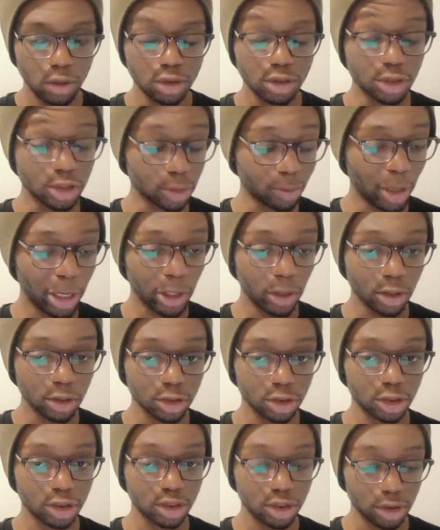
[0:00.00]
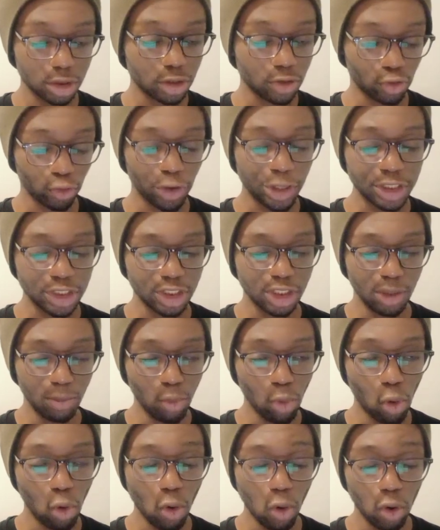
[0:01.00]
despite us creating
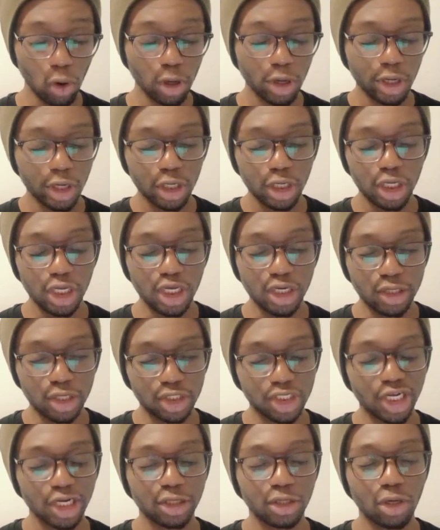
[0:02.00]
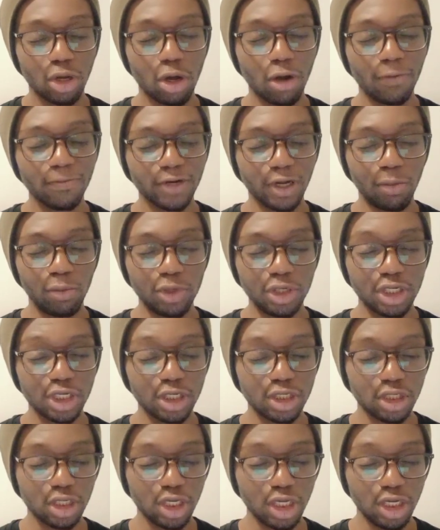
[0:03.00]
more in the second half than we
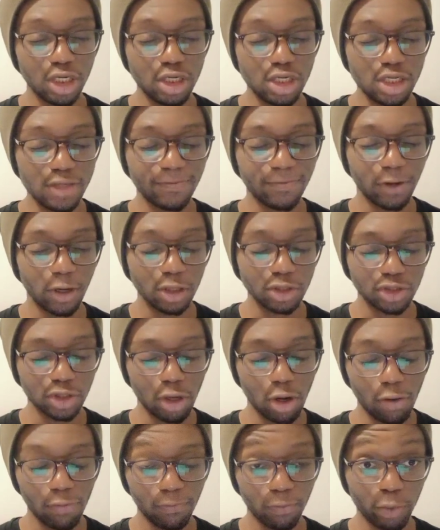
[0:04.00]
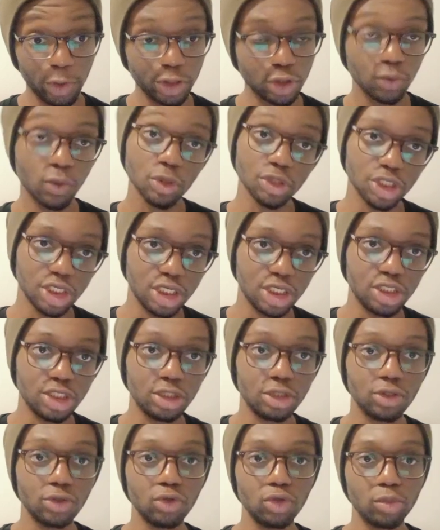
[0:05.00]
did in the first half, which was easy
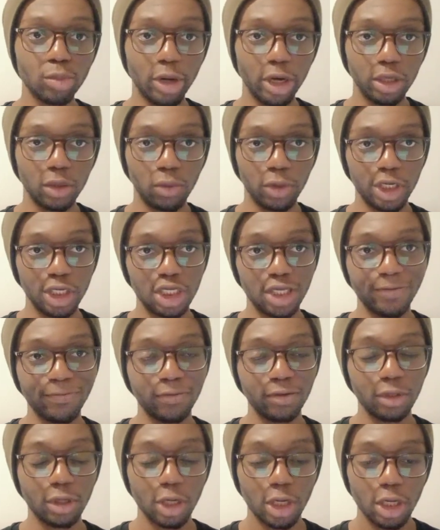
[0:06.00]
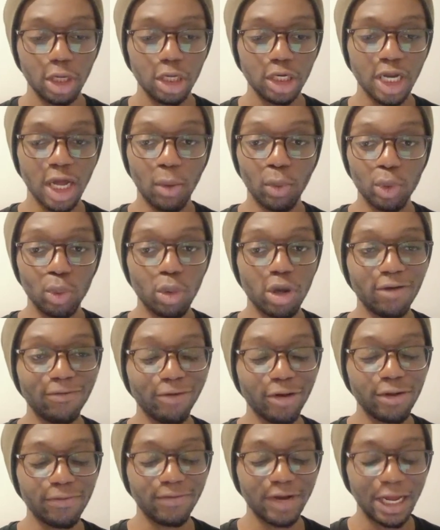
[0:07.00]
to do, by the way, given that we were
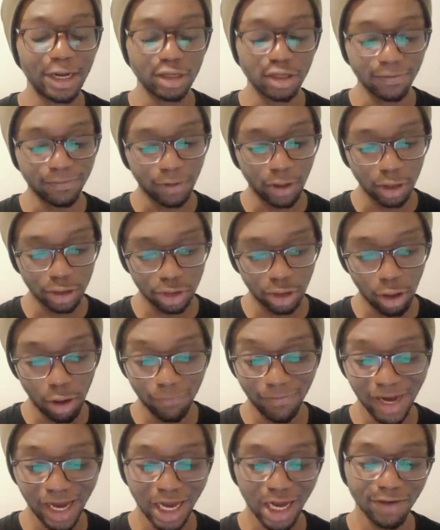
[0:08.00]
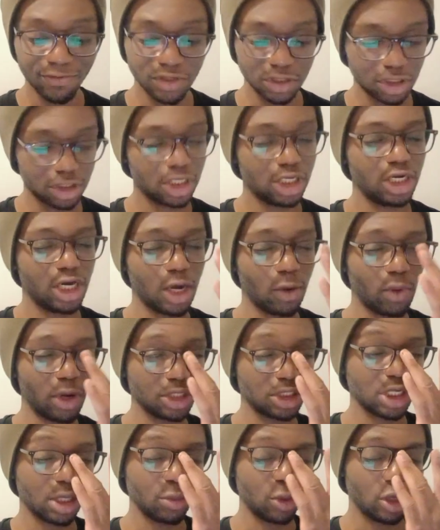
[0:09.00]
very flat in the first half, I have to say that
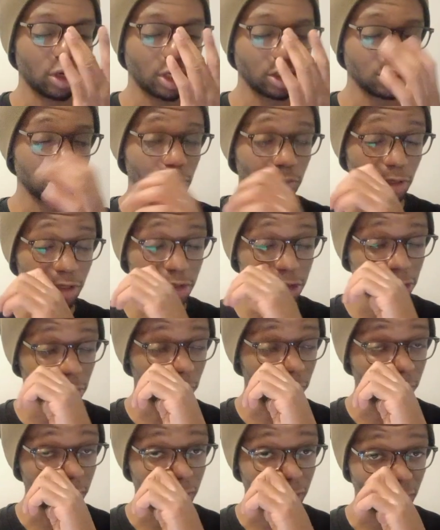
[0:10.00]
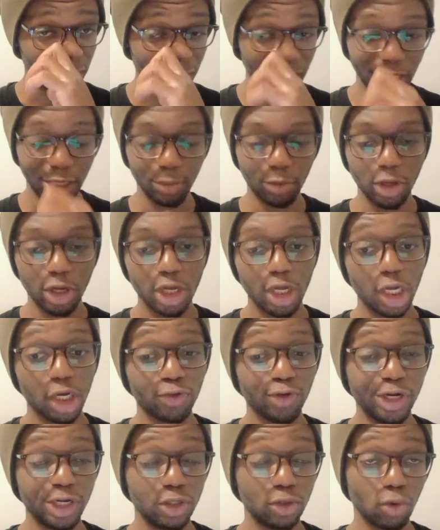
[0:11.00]
West Ham United were still in the game.
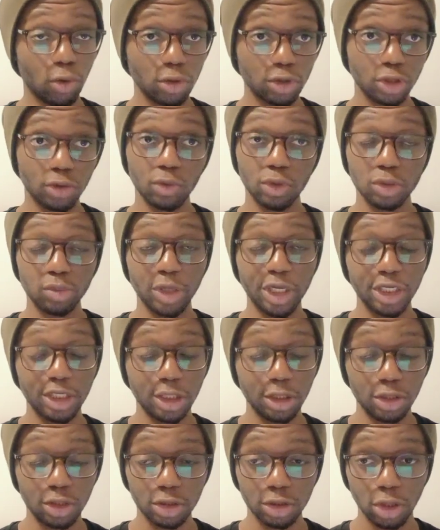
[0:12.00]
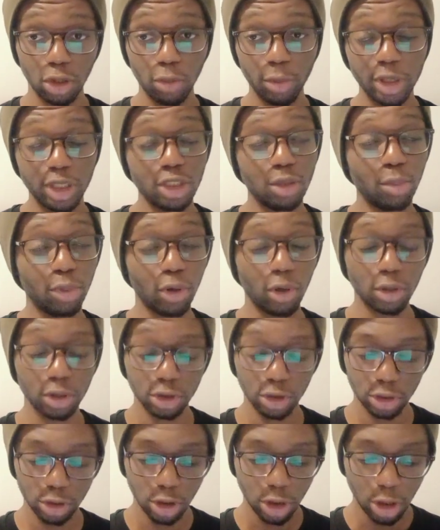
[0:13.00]
Craig Dawson was making so many
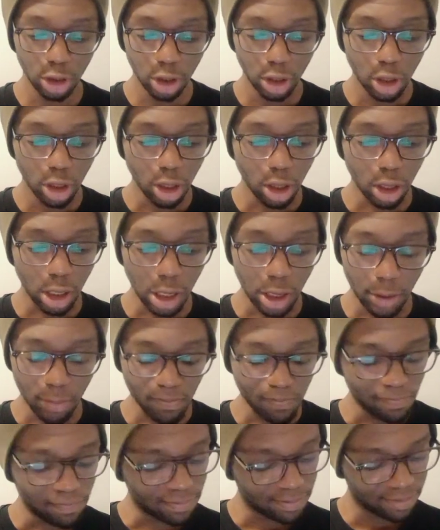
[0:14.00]
blocks. Um,